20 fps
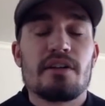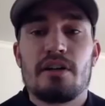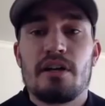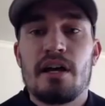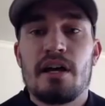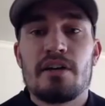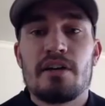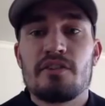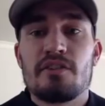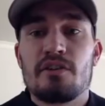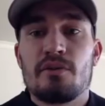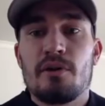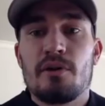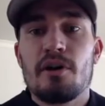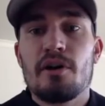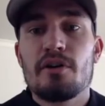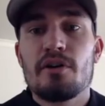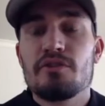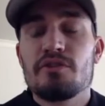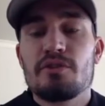as it
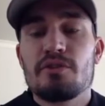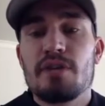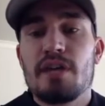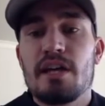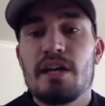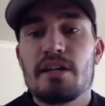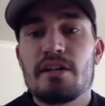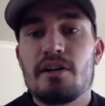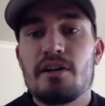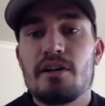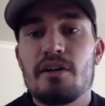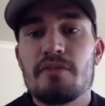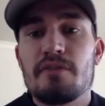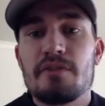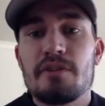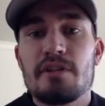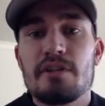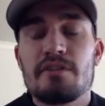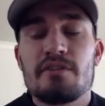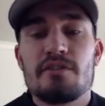grows, you gain
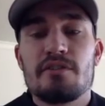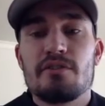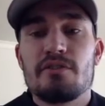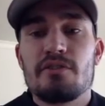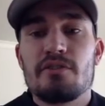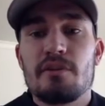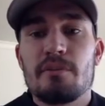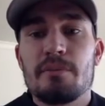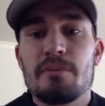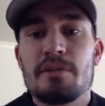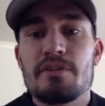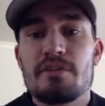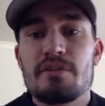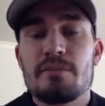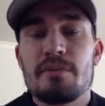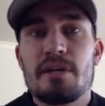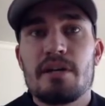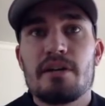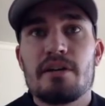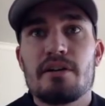confidence and you start pitching
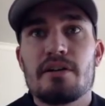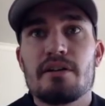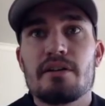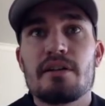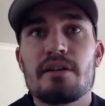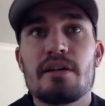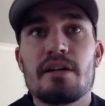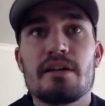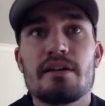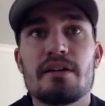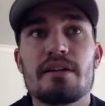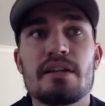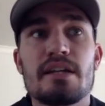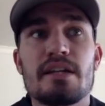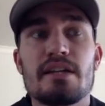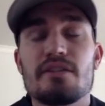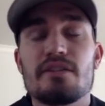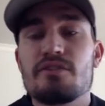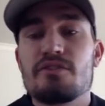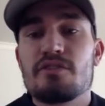better and
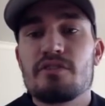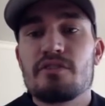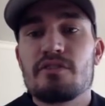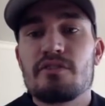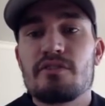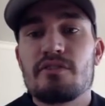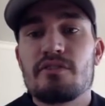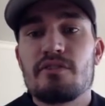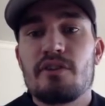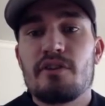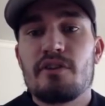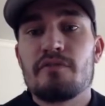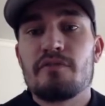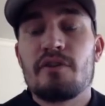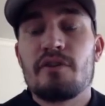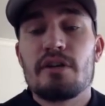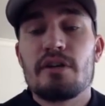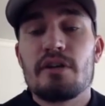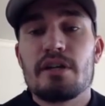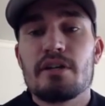things just start
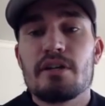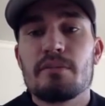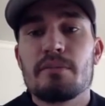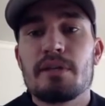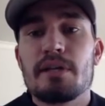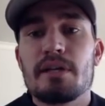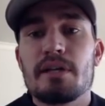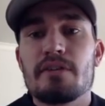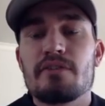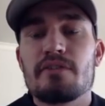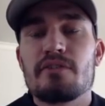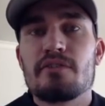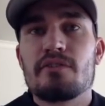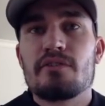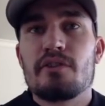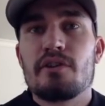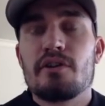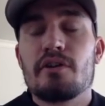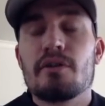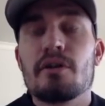falling into place.
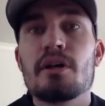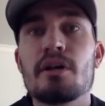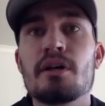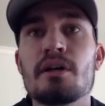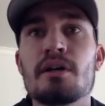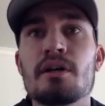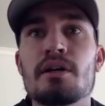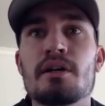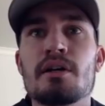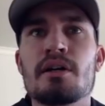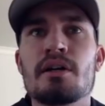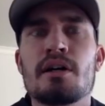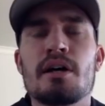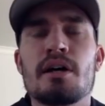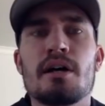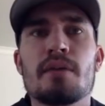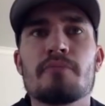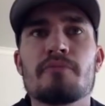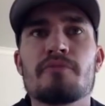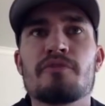So
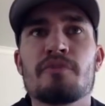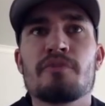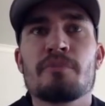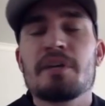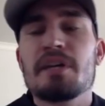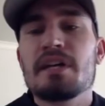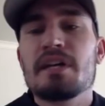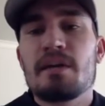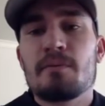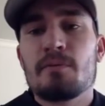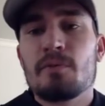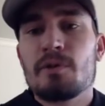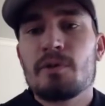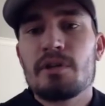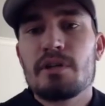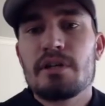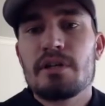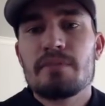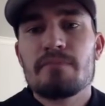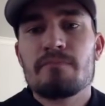for me, I'm
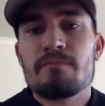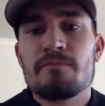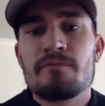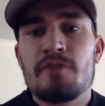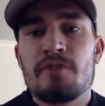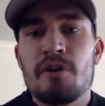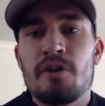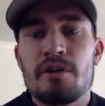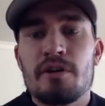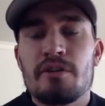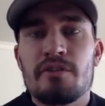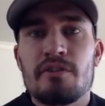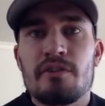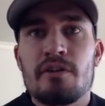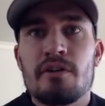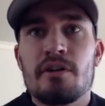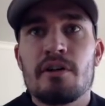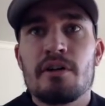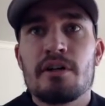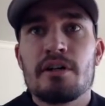really focused
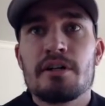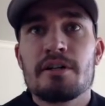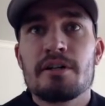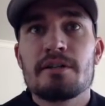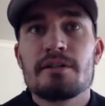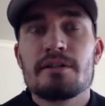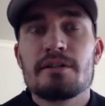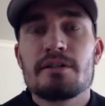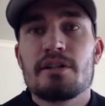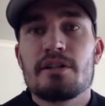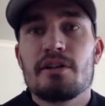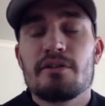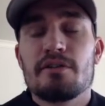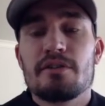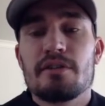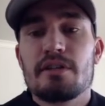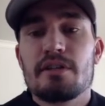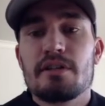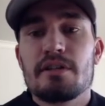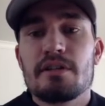on, you know,
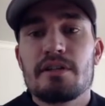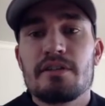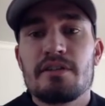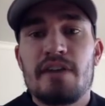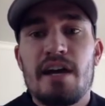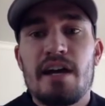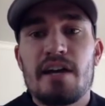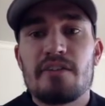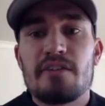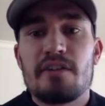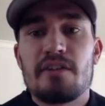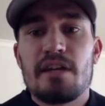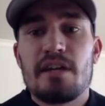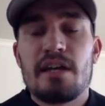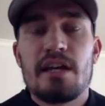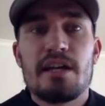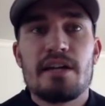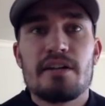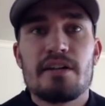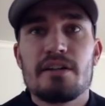the task at
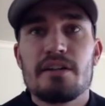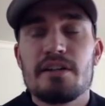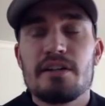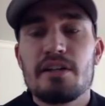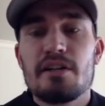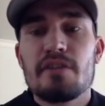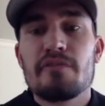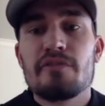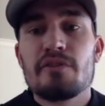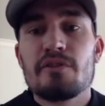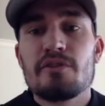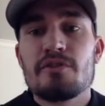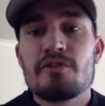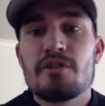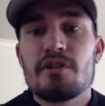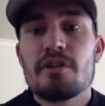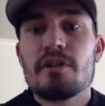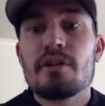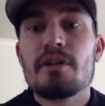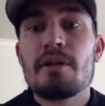hand in the near
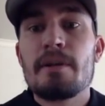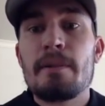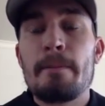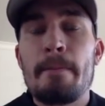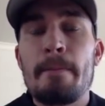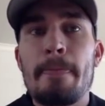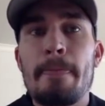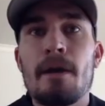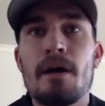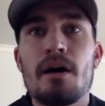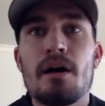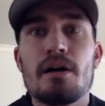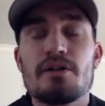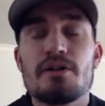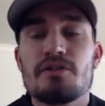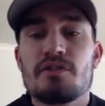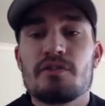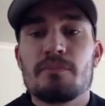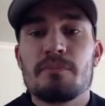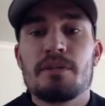future
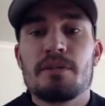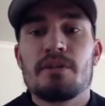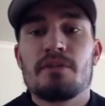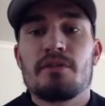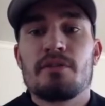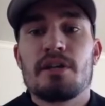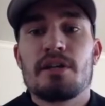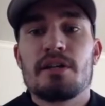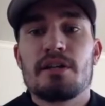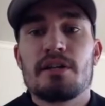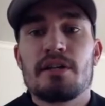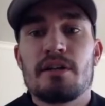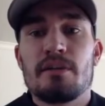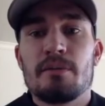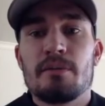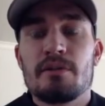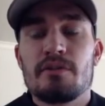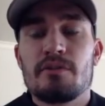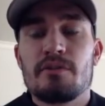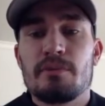and just being ready to
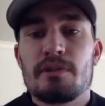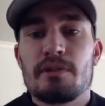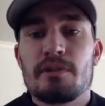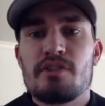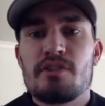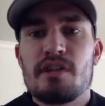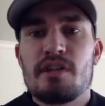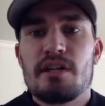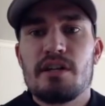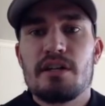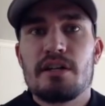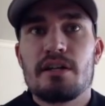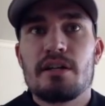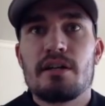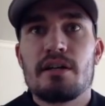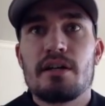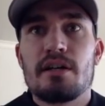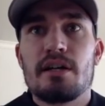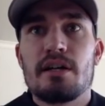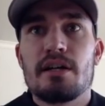come into spring training
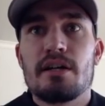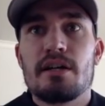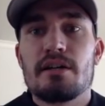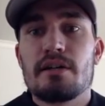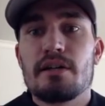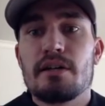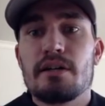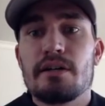and,